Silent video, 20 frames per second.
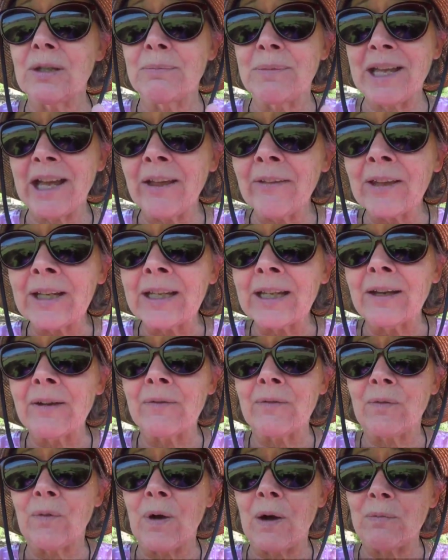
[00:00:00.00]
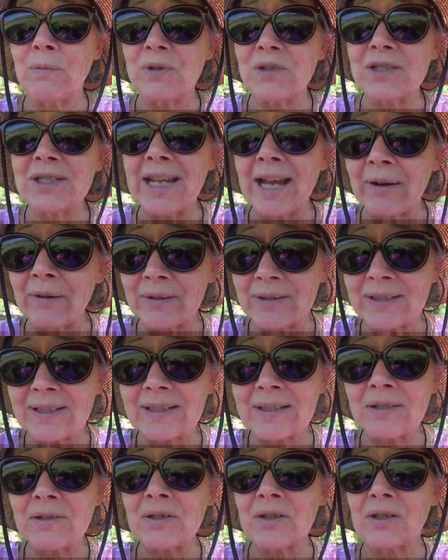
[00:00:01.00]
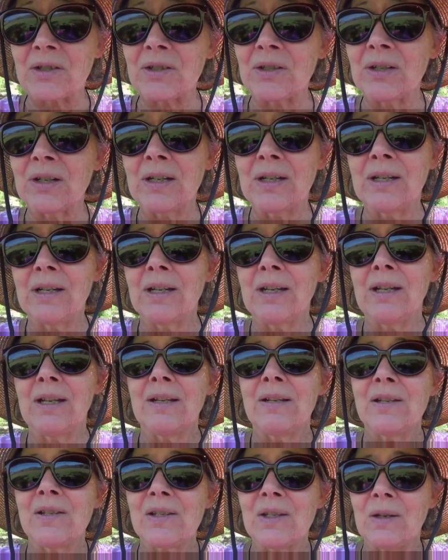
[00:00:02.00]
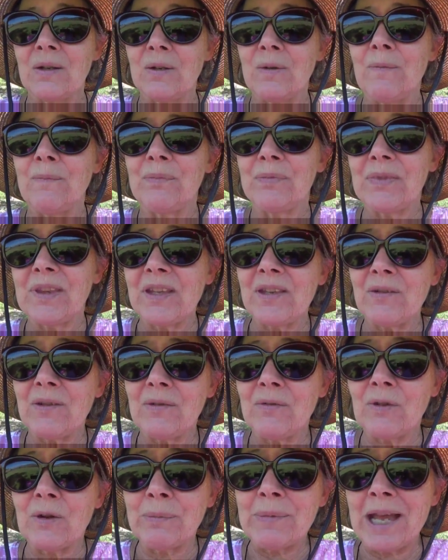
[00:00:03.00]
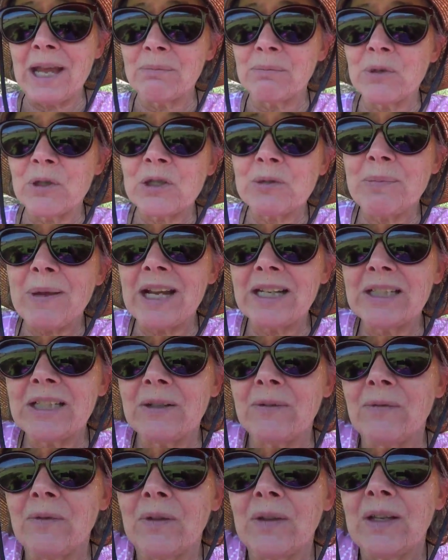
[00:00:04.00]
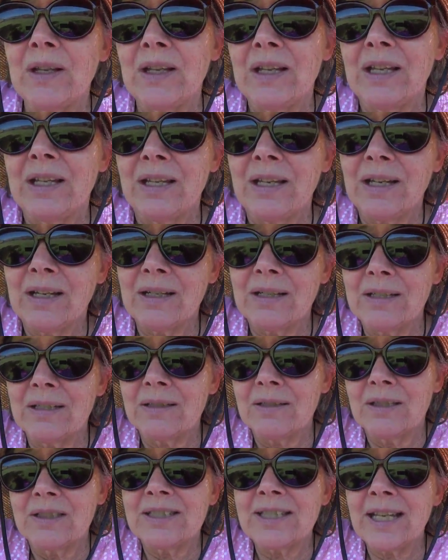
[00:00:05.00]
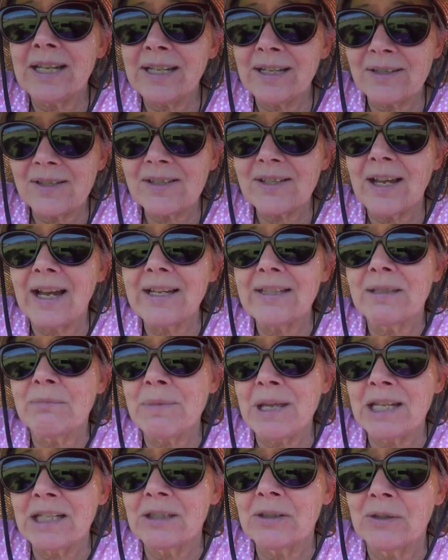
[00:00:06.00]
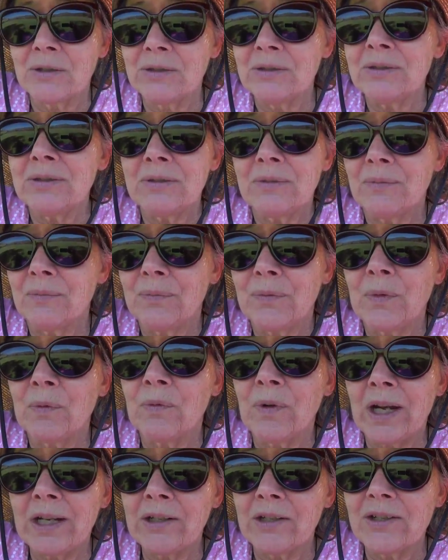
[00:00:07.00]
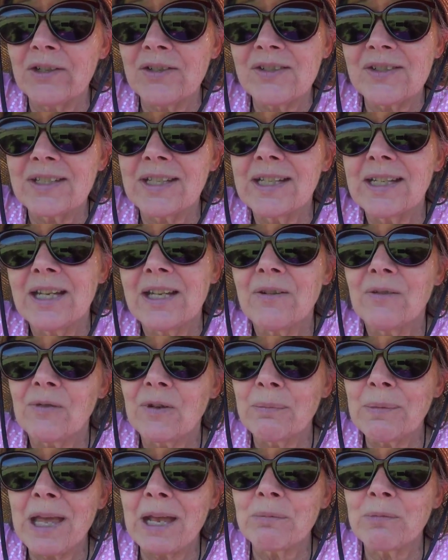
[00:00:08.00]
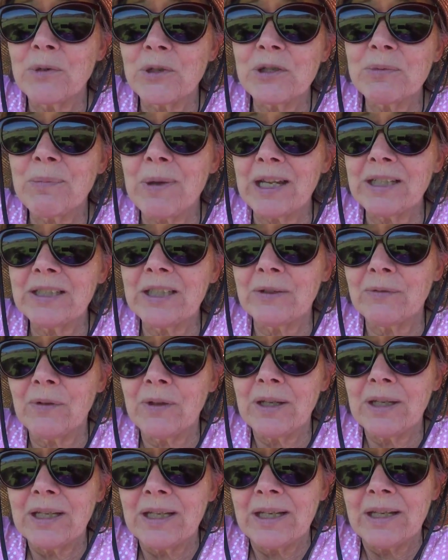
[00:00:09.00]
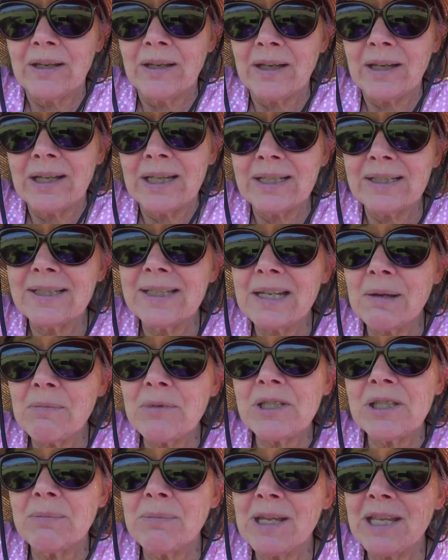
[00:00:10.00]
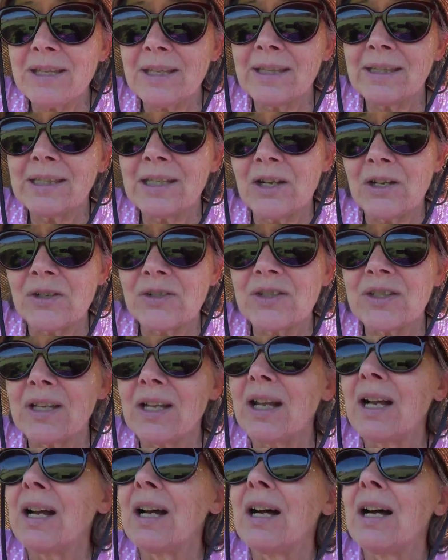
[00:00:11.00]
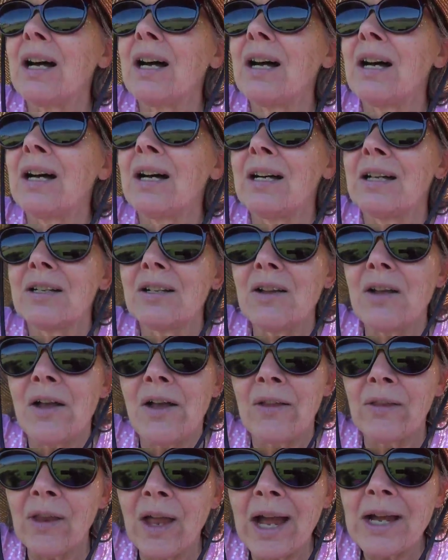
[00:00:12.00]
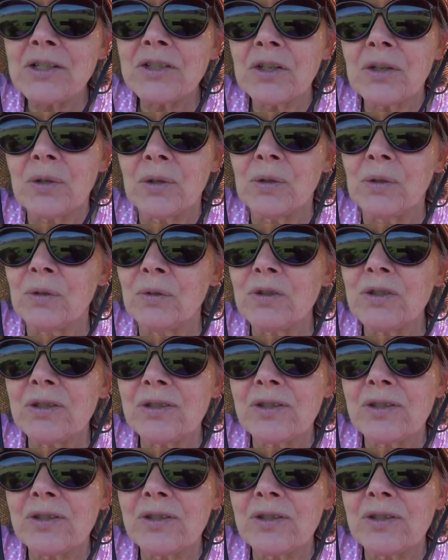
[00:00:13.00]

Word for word: belly of what was now its sister. So from that perspective, setting aside the medical records, from that perspective, it seems to me that there's a logical